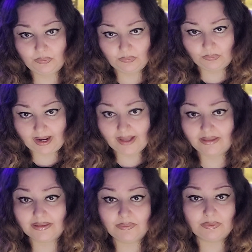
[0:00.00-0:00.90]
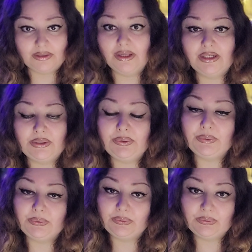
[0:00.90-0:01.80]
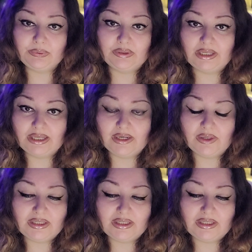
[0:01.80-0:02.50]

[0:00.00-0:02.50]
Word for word: Rats, what do they do? They carry